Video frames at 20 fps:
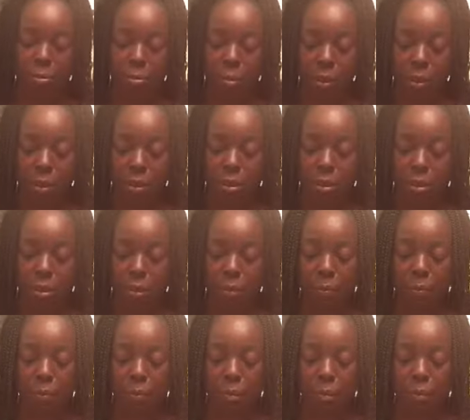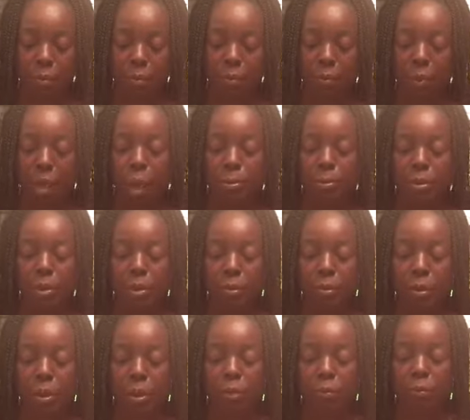Break it the opposite
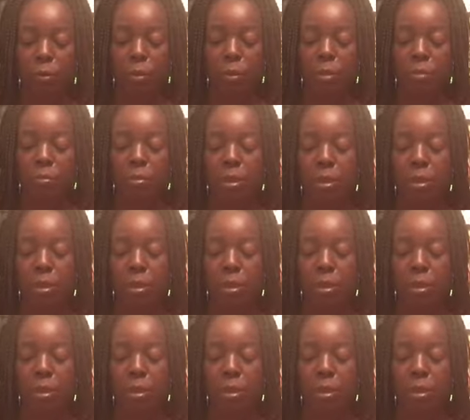way of where it is.